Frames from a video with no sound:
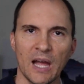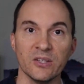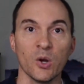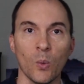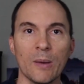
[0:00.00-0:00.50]

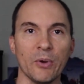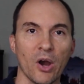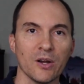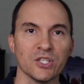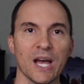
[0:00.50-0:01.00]
I did a
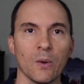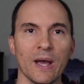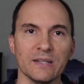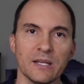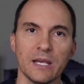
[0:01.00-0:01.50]
webinar on
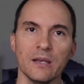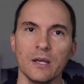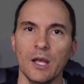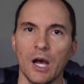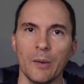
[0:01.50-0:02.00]
shadow
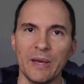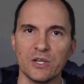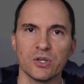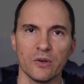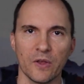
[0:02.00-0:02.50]
IT. I'll
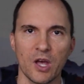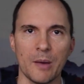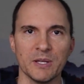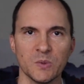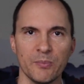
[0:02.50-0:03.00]
make sure in the
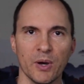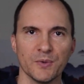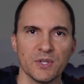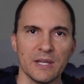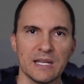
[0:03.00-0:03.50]
comments we
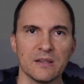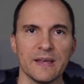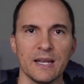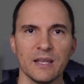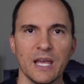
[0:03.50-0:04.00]
post a link
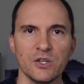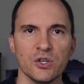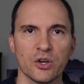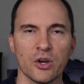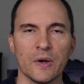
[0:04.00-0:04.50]
to that in
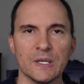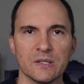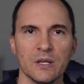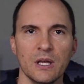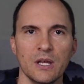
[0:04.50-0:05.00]
case you're
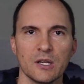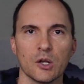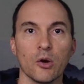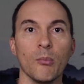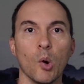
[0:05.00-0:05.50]
curious
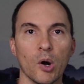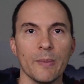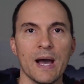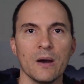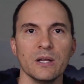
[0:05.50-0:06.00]
to learn
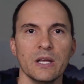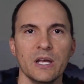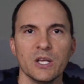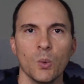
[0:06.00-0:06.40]
more about